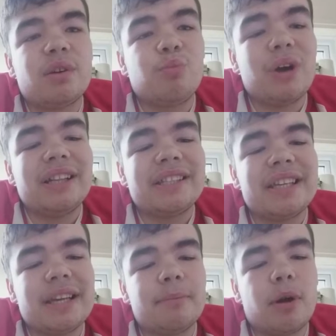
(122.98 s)
Wells
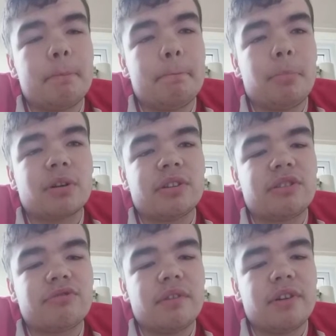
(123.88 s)
came on,
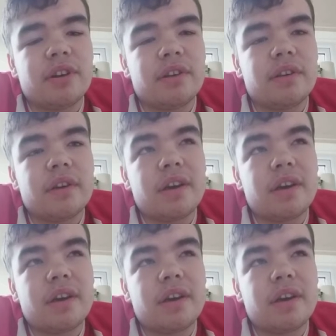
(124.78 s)
Monster and